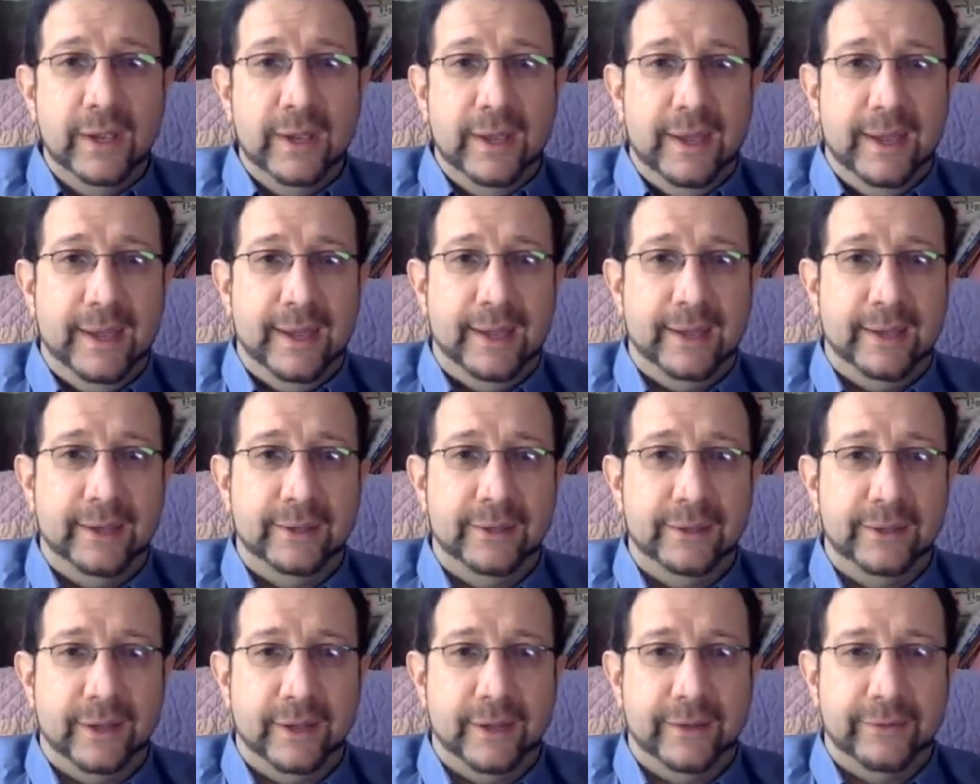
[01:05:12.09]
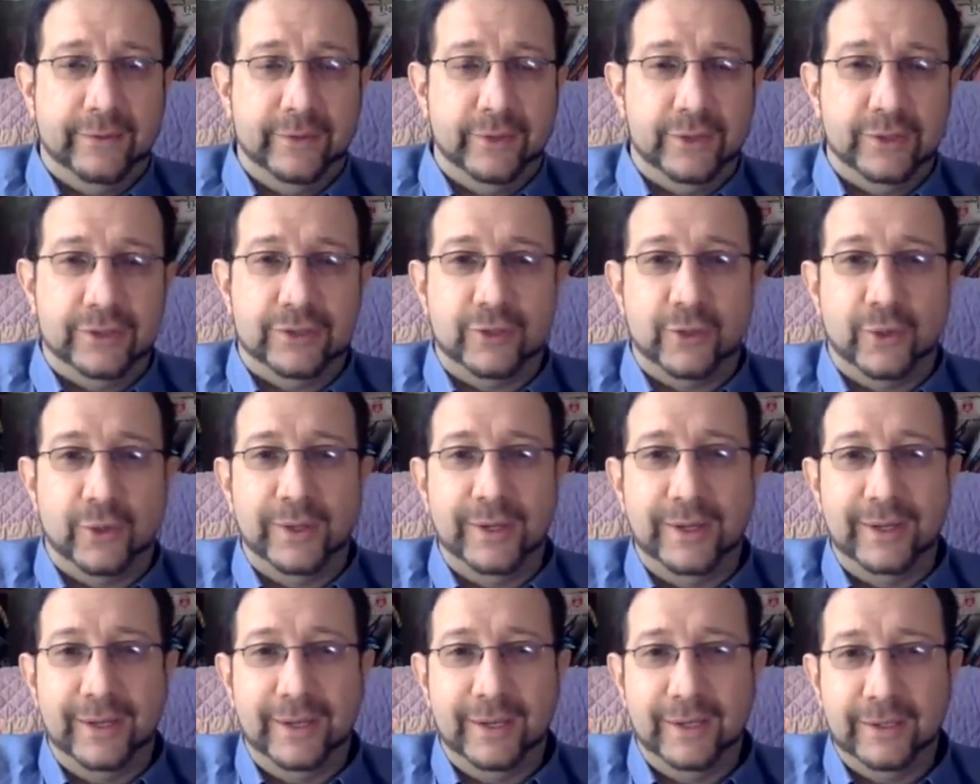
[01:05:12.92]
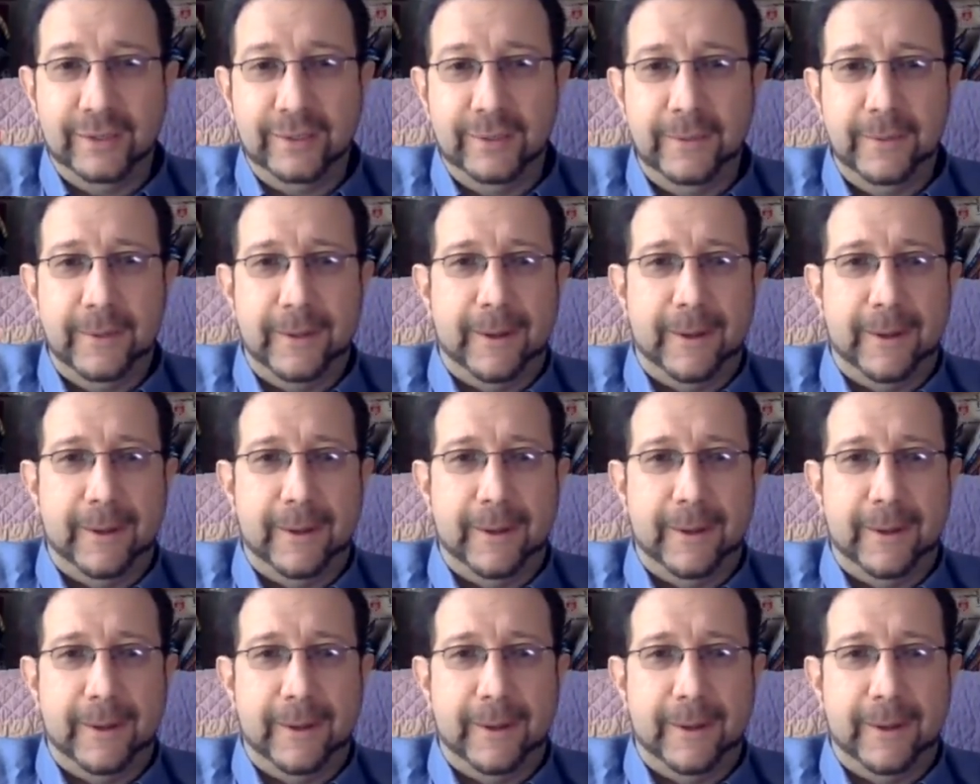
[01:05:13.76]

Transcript: And if you're just joining in,